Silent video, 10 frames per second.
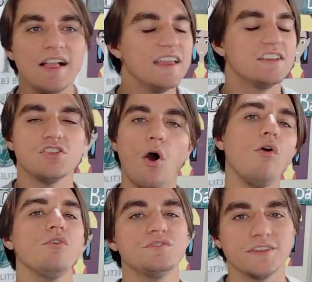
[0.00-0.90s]
Because
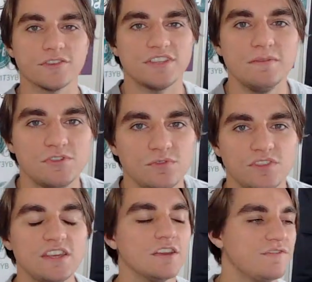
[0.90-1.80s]
all those other teams you
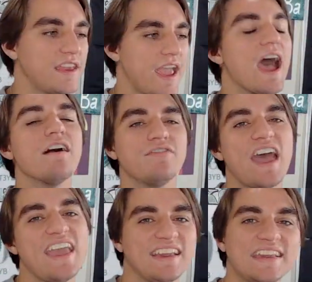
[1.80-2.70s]
think of, they have
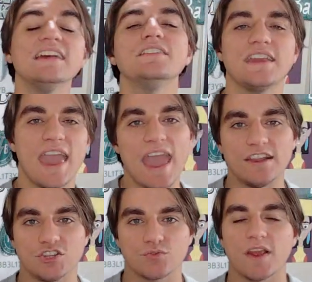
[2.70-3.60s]
that killing
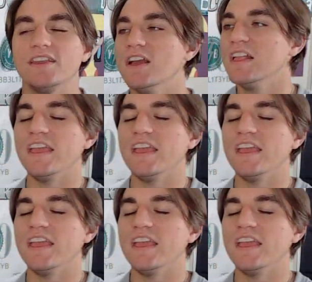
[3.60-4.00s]
edge, right?